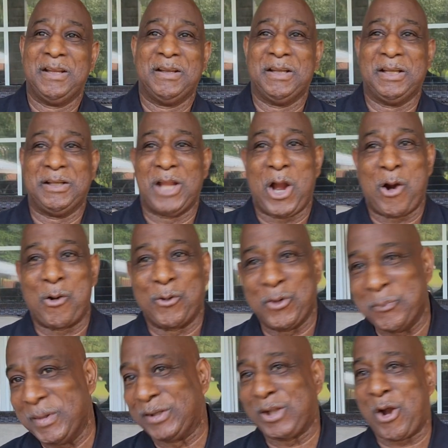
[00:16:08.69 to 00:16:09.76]
Y'all hear
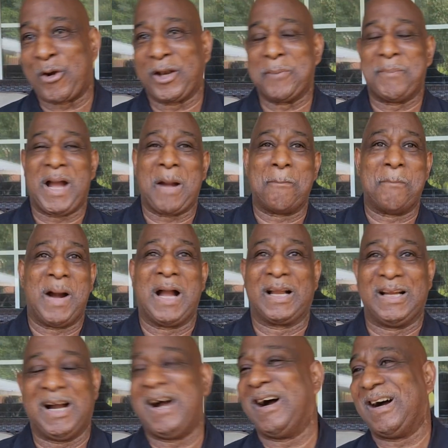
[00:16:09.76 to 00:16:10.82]
me talking about my
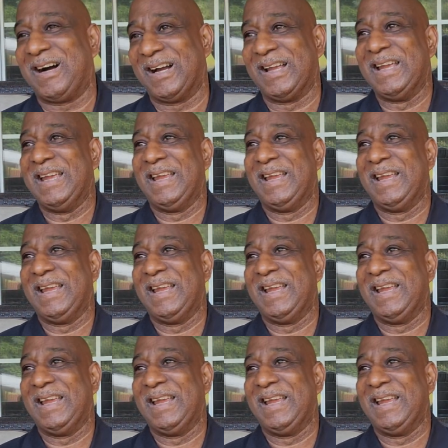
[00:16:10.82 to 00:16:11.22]
God.